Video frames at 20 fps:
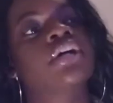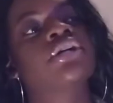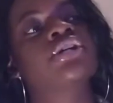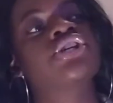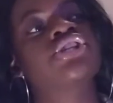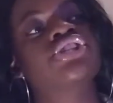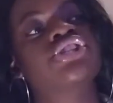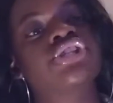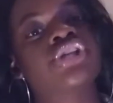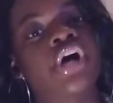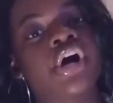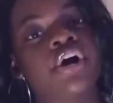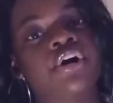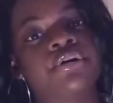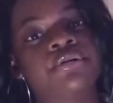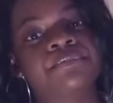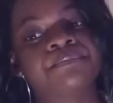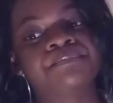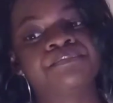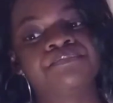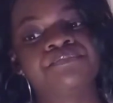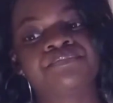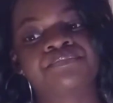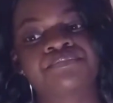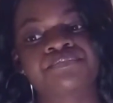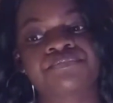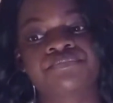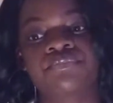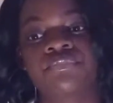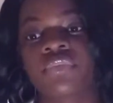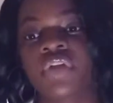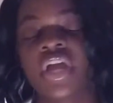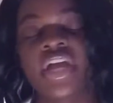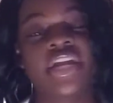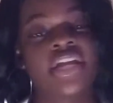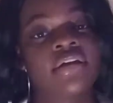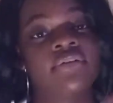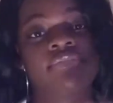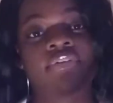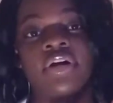So it
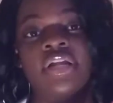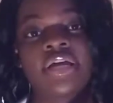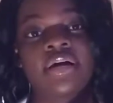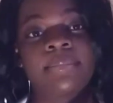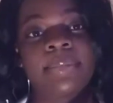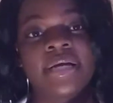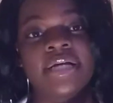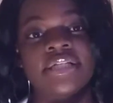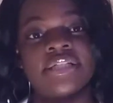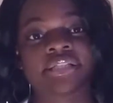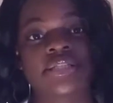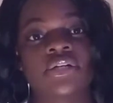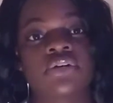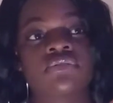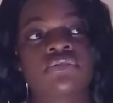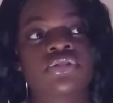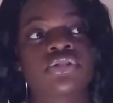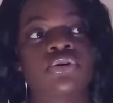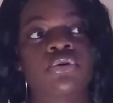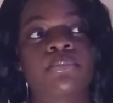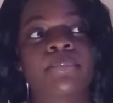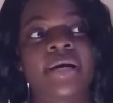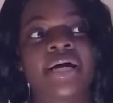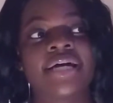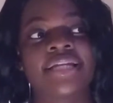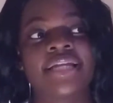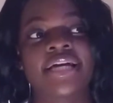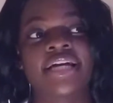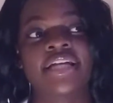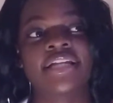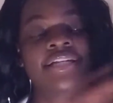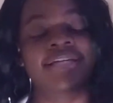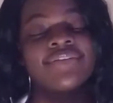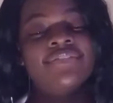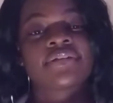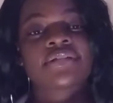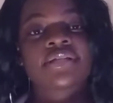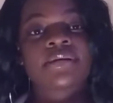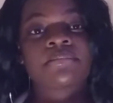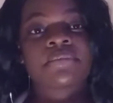didn't fall out by itself. So by like
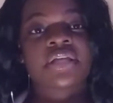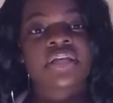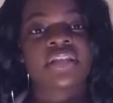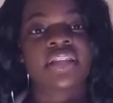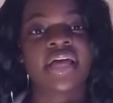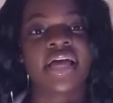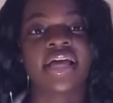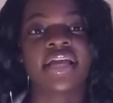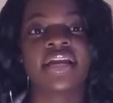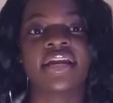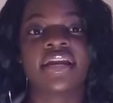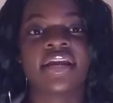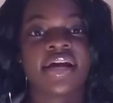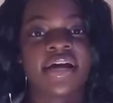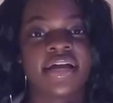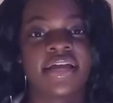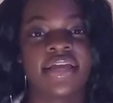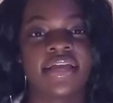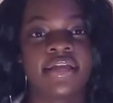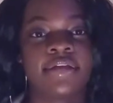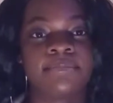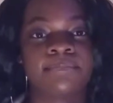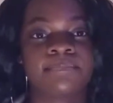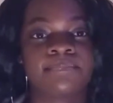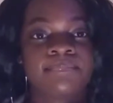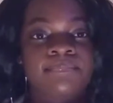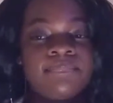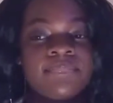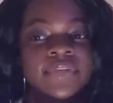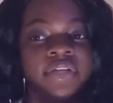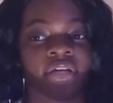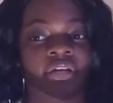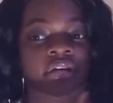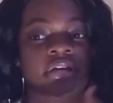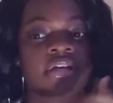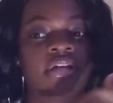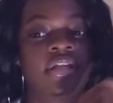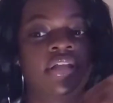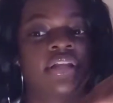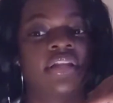11 something that night,
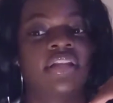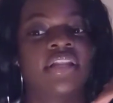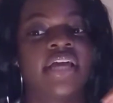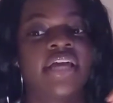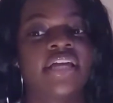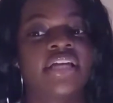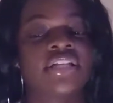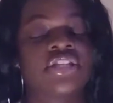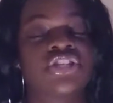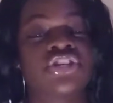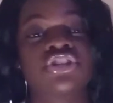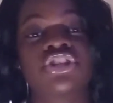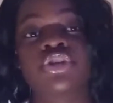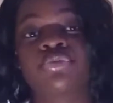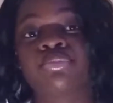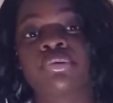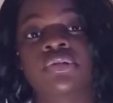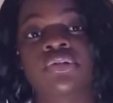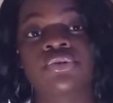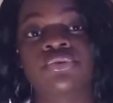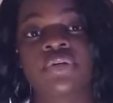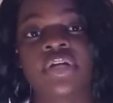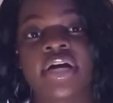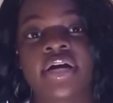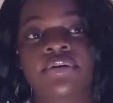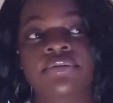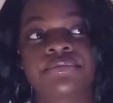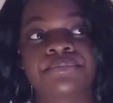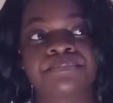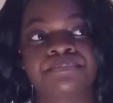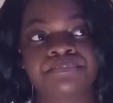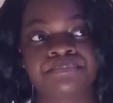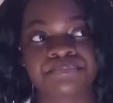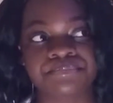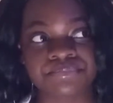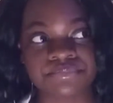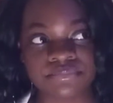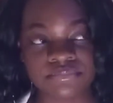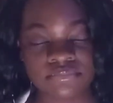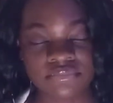they took the balloon out,
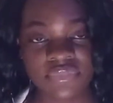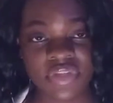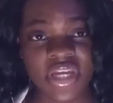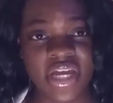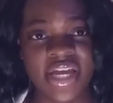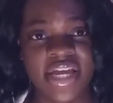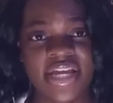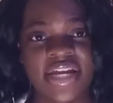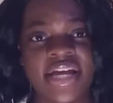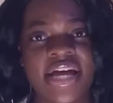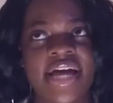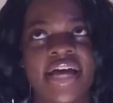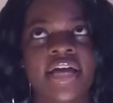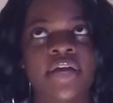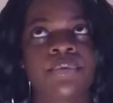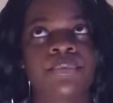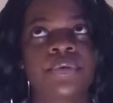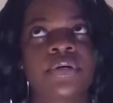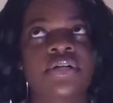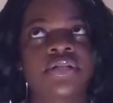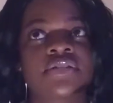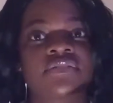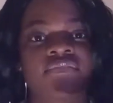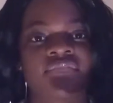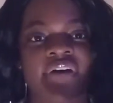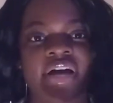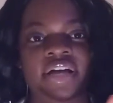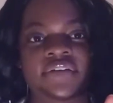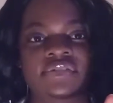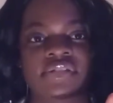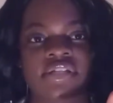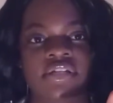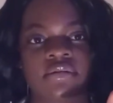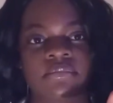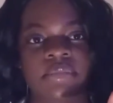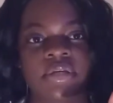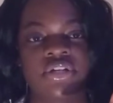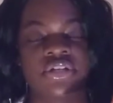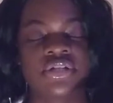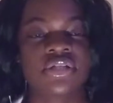and I was 5
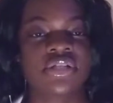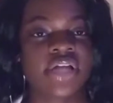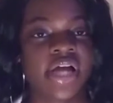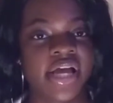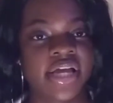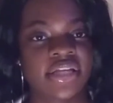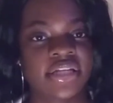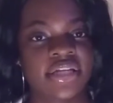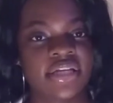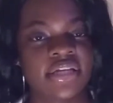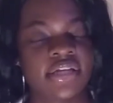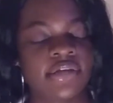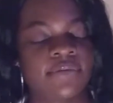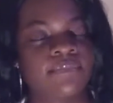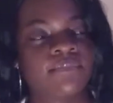centimeters dilated.